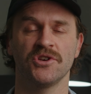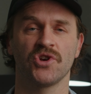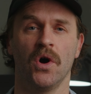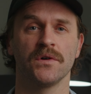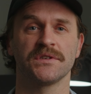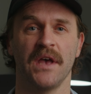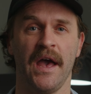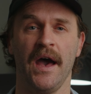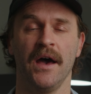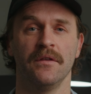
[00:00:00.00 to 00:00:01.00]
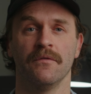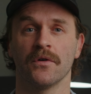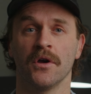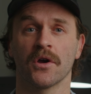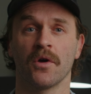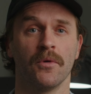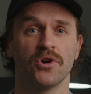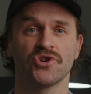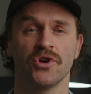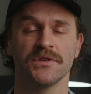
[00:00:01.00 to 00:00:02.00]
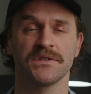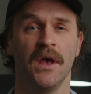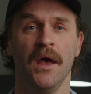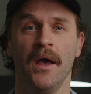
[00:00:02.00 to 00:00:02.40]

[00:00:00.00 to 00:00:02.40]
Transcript: shows and commercials,